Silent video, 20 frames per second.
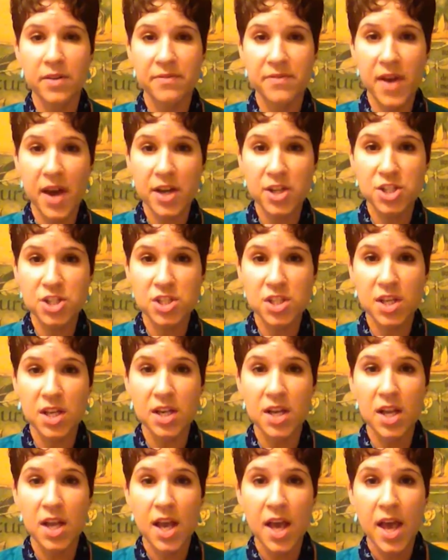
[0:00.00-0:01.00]
affectionate,
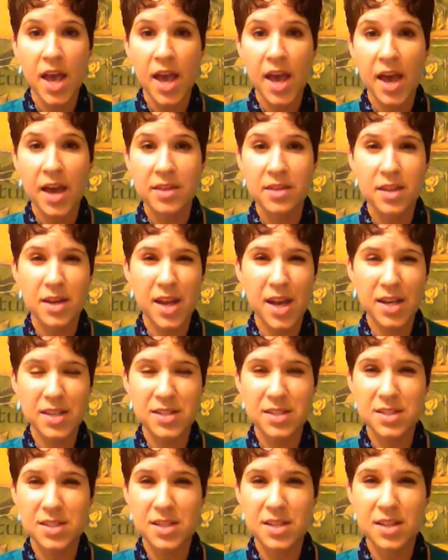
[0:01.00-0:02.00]
and the
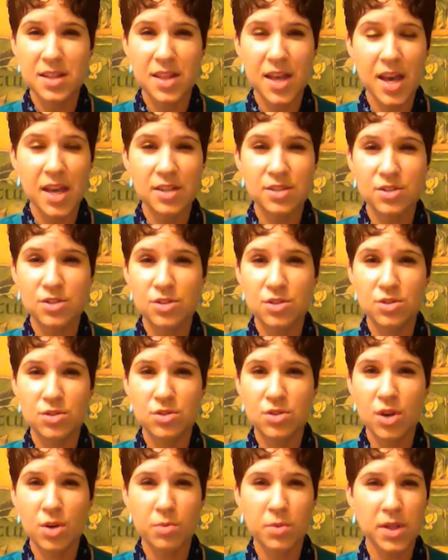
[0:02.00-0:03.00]
next they
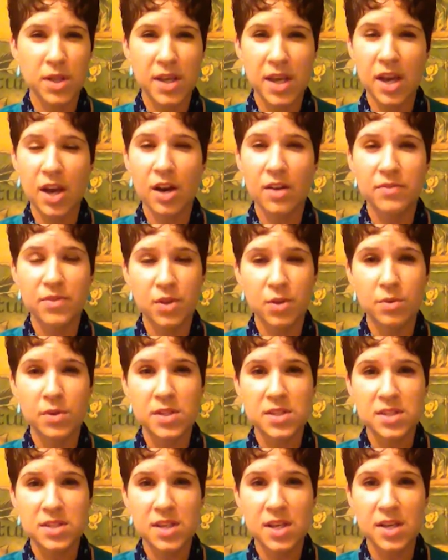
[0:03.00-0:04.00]
don't really care if you
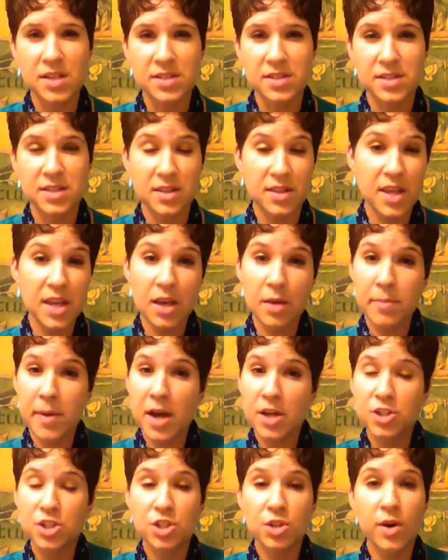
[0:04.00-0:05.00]
exist. Think
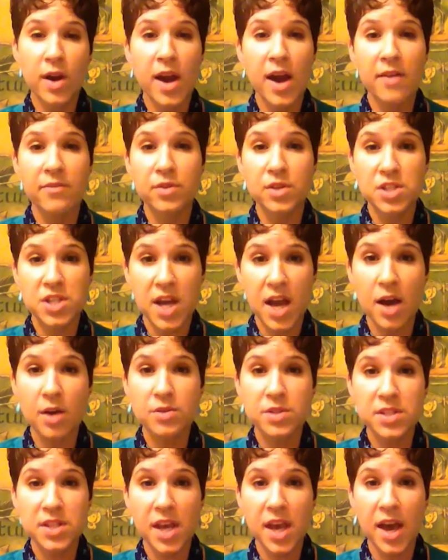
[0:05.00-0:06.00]
about your average
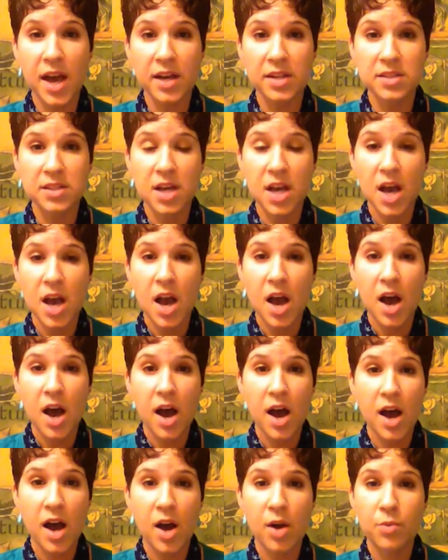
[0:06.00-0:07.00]
house cat.
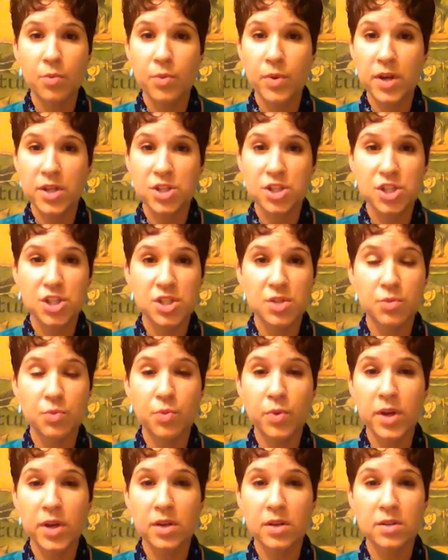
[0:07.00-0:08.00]
which
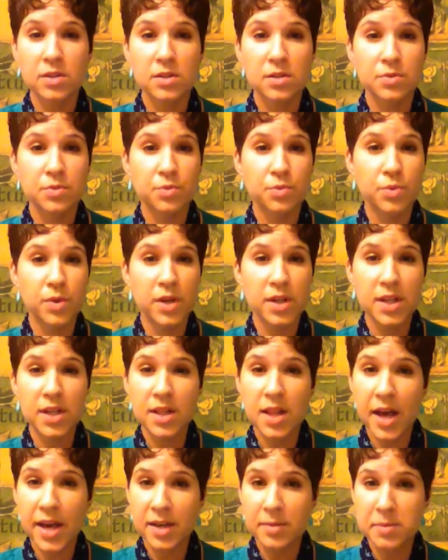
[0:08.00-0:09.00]
will really
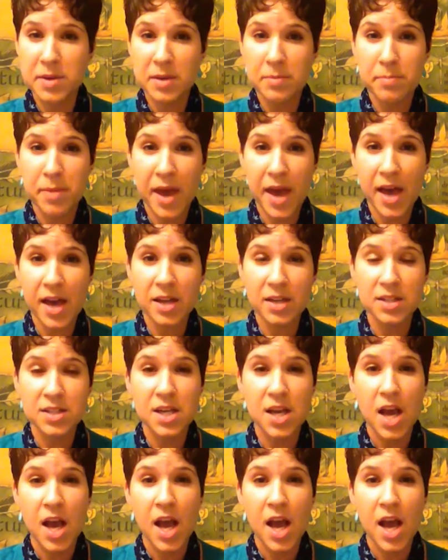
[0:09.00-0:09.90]
like being pet,